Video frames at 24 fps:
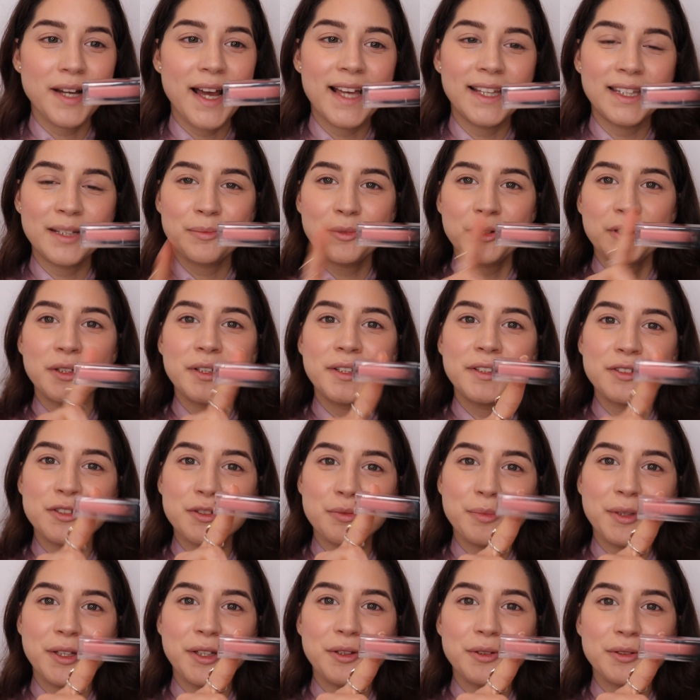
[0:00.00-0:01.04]
and I'm going to
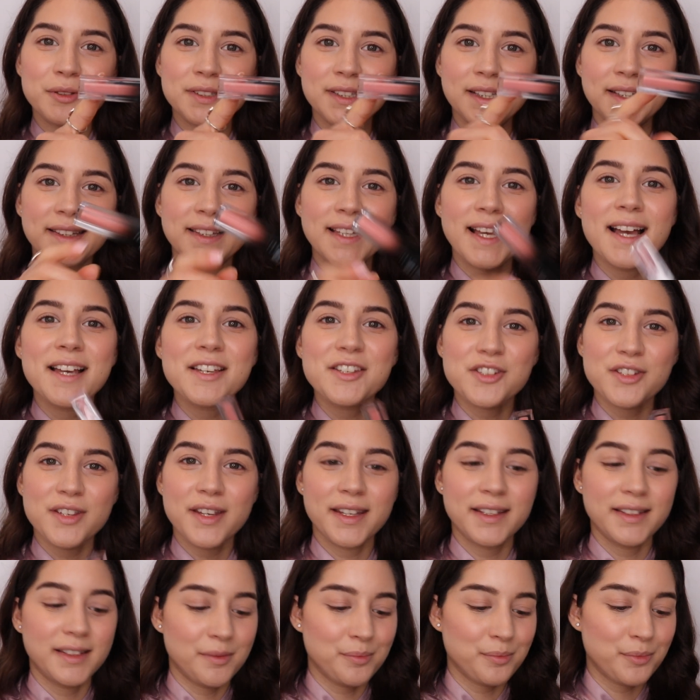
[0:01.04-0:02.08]
be using that
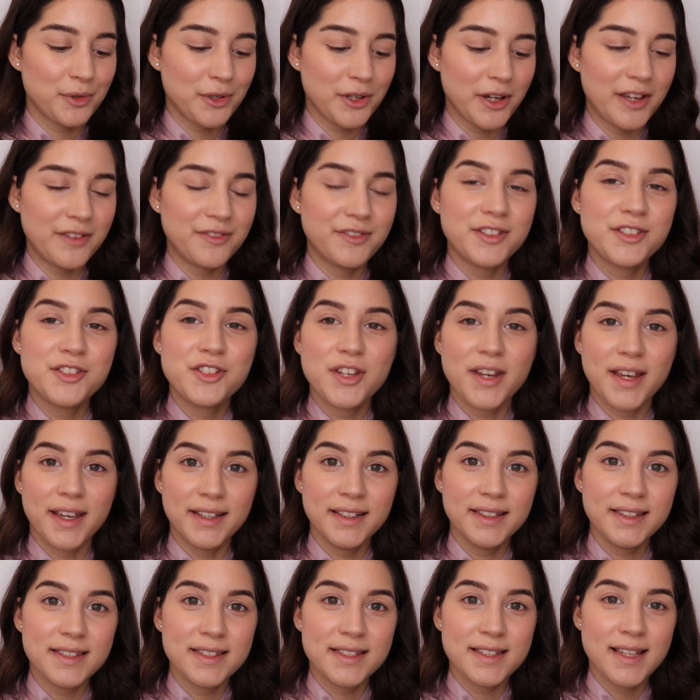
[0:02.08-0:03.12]
shade in Private
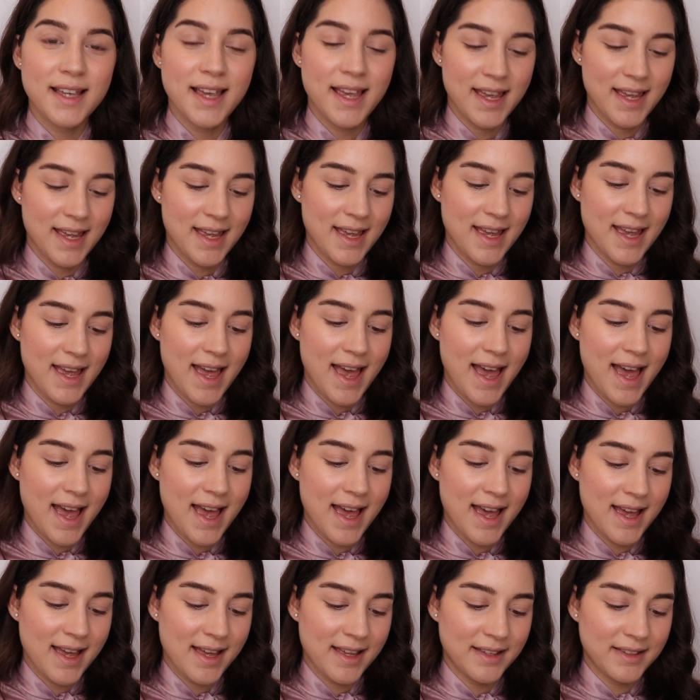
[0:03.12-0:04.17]
Jet,
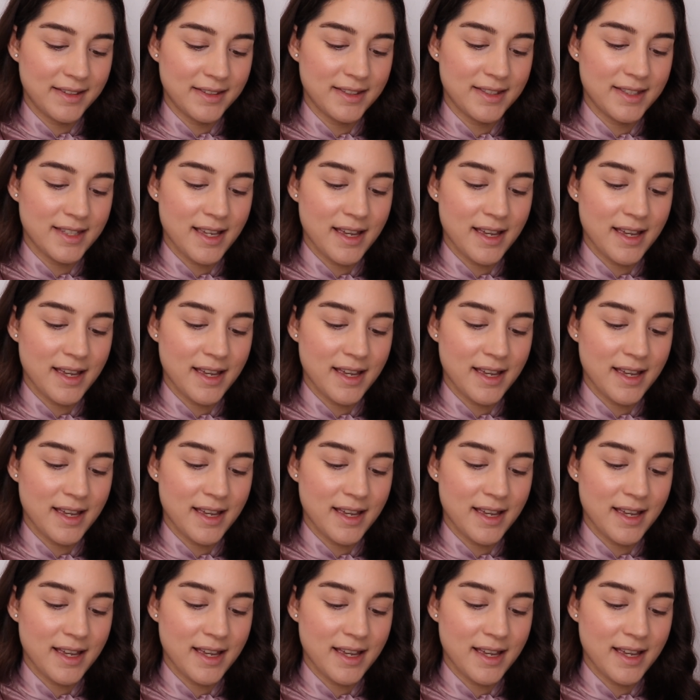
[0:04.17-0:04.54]
and